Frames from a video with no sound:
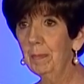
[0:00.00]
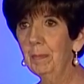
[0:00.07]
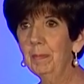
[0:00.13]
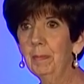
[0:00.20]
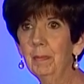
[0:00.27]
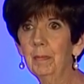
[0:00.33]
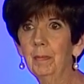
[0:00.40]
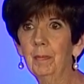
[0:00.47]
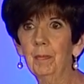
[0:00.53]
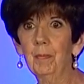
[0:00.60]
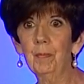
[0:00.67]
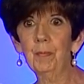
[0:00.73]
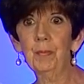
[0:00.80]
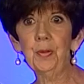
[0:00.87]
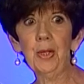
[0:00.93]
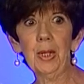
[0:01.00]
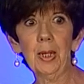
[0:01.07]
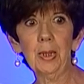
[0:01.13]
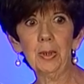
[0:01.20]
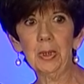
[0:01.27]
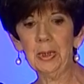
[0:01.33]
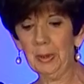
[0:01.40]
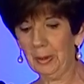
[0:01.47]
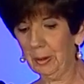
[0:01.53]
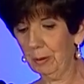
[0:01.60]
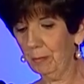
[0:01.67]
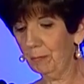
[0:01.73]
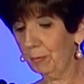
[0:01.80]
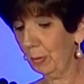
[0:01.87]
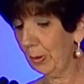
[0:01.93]
That
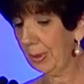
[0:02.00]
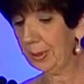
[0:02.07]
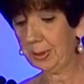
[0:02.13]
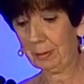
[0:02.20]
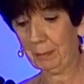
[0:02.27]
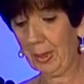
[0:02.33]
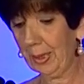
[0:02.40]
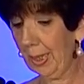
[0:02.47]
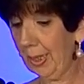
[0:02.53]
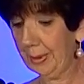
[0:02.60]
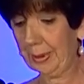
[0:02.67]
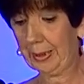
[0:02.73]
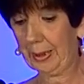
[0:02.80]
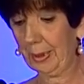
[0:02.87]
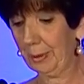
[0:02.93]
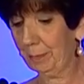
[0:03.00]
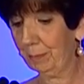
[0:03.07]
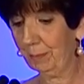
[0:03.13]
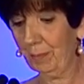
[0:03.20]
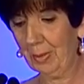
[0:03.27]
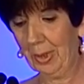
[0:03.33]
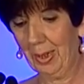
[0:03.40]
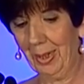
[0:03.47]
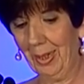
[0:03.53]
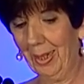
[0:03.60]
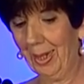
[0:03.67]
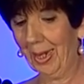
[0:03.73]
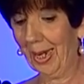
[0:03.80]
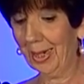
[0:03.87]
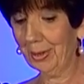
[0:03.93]
little voice in my head again.
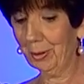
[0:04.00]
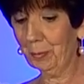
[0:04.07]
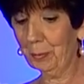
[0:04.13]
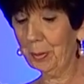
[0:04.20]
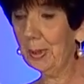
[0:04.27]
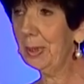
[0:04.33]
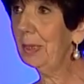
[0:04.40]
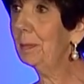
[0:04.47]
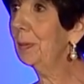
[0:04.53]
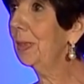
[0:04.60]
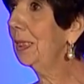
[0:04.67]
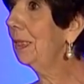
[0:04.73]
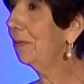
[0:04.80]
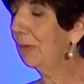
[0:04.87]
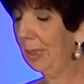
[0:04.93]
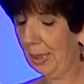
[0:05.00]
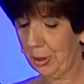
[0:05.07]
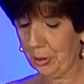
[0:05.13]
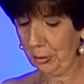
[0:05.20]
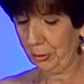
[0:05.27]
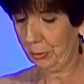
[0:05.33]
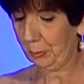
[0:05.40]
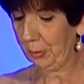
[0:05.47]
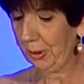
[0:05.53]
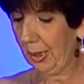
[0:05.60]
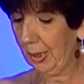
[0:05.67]
I don't really believe in angels with